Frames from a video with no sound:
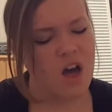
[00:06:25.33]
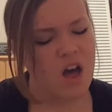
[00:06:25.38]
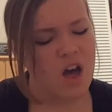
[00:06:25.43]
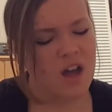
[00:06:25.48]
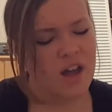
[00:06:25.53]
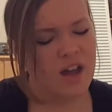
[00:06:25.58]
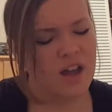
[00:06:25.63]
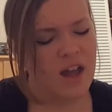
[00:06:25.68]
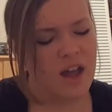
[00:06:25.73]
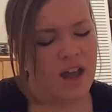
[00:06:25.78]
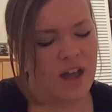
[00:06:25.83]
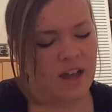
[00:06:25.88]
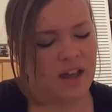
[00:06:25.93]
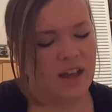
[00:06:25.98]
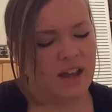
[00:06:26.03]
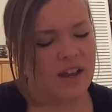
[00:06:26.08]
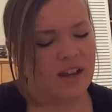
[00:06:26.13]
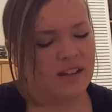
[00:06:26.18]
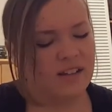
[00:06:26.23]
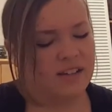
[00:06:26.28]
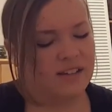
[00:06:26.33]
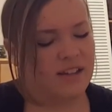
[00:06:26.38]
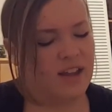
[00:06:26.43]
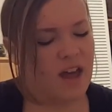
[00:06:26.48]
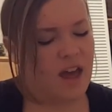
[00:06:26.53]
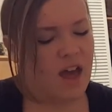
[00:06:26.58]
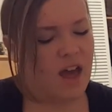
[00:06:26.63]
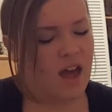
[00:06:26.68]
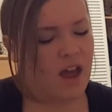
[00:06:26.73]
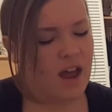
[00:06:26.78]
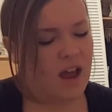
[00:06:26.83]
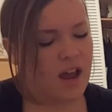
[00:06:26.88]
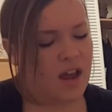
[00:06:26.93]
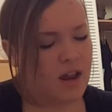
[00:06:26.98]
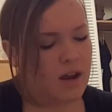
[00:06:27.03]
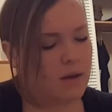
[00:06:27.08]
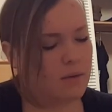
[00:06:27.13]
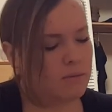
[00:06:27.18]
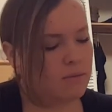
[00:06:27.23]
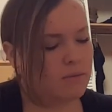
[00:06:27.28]
The right side of head would have to go to
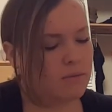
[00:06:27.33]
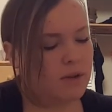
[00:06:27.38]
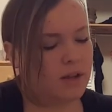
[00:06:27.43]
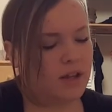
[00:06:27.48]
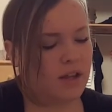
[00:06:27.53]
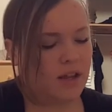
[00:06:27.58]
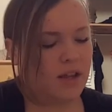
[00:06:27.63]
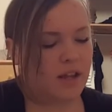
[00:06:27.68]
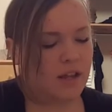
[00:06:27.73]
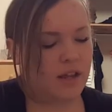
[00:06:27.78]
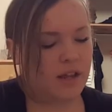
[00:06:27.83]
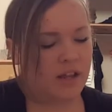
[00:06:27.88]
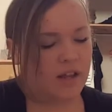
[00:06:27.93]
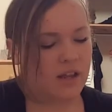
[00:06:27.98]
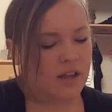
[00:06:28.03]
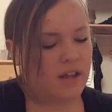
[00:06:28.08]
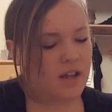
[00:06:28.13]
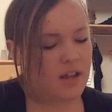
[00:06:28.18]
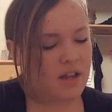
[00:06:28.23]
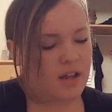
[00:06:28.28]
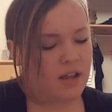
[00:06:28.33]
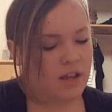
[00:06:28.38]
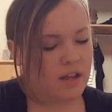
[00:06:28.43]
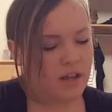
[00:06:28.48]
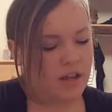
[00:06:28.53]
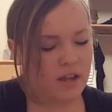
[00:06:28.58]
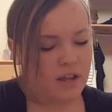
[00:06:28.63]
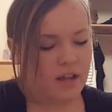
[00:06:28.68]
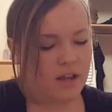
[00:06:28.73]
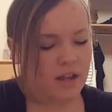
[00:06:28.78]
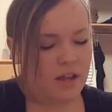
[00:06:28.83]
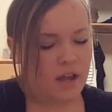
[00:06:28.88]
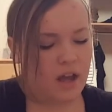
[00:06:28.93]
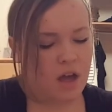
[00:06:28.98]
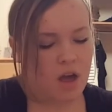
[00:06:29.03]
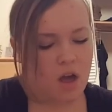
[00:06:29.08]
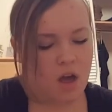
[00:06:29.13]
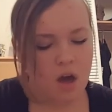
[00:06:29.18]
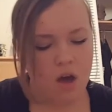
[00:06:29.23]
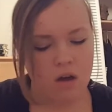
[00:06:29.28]
the right external or internal
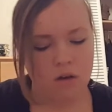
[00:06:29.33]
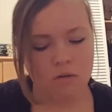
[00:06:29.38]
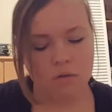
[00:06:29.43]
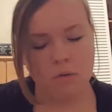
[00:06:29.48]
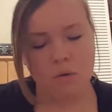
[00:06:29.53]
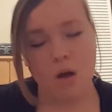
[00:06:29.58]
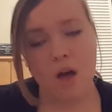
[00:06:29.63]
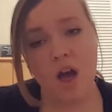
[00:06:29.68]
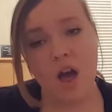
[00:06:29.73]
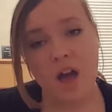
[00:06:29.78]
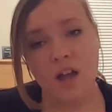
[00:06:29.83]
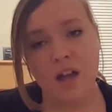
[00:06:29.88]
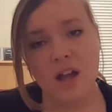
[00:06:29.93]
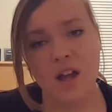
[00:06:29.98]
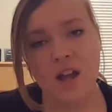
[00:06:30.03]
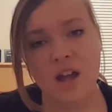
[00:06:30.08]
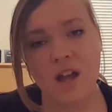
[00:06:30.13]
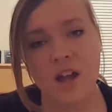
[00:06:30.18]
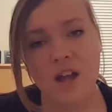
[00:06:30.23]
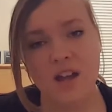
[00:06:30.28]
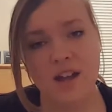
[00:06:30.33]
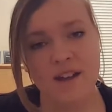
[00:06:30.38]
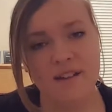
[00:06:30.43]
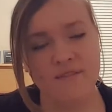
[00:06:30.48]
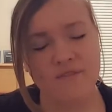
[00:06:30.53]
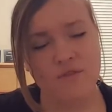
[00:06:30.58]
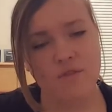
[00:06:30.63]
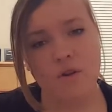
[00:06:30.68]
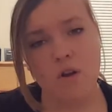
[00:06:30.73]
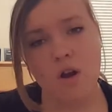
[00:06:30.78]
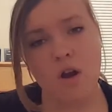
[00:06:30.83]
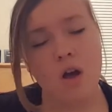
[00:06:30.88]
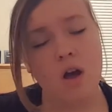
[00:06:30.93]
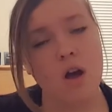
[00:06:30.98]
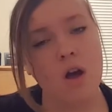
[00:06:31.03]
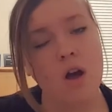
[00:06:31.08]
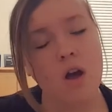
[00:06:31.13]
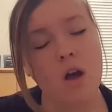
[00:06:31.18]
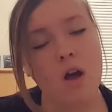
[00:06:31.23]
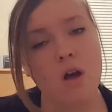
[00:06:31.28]
jugular veins, to the right
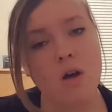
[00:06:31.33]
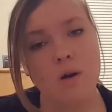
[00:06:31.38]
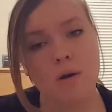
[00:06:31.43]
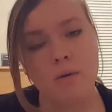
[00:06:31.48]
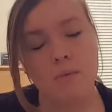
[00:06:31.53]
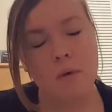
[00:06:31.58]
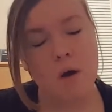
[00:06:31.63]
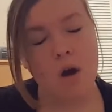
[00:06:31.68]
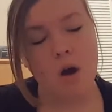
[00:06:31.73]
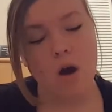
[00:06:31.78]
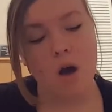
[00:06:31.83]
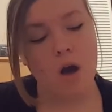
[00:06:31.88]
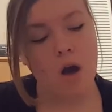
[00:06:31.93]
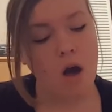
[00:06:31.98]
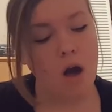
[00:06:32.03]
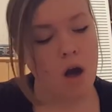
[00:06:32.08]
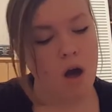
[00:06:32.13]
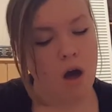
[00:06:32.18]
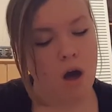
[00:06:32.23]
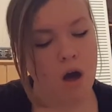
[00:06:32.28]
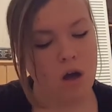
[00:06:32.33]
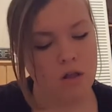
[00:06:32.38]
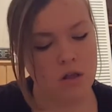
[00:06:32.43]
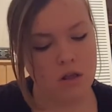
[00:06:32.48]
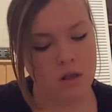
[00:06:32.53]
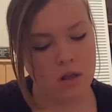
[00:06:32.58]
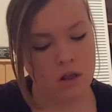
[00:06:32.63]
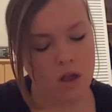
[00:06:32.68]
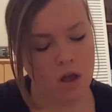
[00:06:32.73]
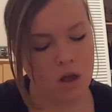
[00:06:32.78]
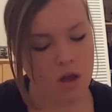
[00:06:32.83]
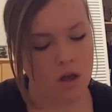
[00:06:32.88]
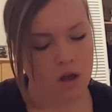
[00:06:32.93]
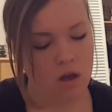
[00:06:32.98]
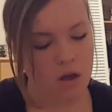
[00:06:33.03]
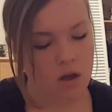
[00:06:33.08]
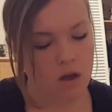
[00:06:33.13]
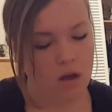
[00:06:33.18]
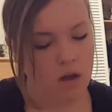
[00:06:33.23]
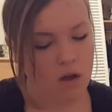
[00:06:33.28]
brachiocephalic vein, to the superior vena
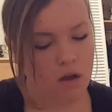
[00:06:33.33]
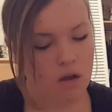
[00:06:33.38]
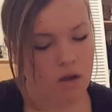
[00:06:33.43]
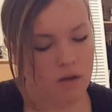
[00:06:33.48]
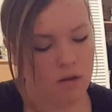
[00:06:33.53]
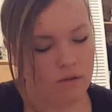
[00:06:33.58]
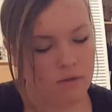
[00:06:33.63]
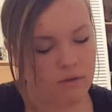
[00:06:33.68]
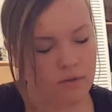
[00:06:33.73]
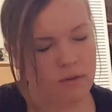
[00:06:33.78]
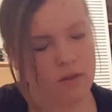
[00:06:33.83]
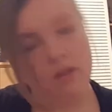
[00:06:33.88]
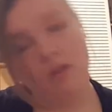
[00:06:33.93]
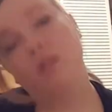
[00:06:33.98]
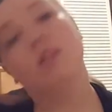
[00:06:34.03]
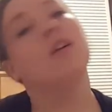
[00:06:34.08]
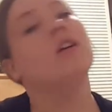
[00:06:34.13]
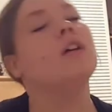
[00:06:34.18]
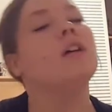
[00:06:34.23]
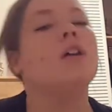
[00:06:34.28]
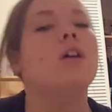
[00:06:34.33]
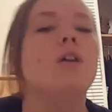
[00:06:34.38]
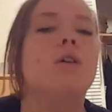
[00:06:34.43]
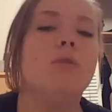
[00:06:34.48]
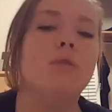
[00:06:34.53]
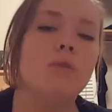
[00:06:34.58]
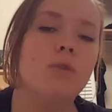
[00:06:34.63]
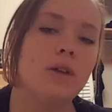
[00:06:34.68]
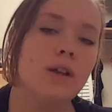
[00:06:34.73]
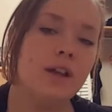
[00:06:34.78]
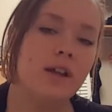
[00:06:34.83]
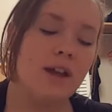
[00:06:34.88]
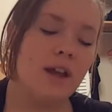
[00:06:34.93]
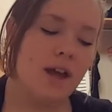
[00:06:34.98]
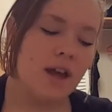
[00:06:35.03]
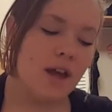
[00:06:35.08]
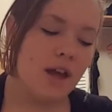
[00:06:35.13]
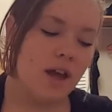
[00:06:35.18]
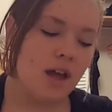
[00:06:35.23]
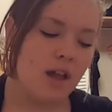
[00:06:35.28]
cava, to the right atrium, and
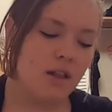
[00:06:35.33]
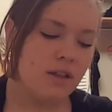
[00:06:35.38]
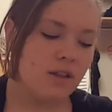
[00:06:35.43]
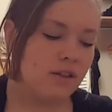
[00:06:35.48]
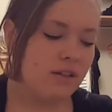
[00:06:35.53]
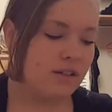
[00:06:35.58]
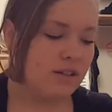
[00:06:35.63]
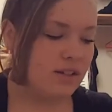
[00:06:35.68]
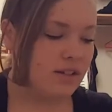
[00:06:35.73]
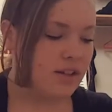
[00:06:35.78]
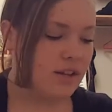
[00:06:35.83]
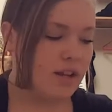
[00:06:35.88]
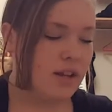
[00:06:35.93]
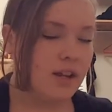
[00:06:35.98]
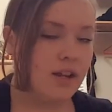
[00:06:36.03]
so on.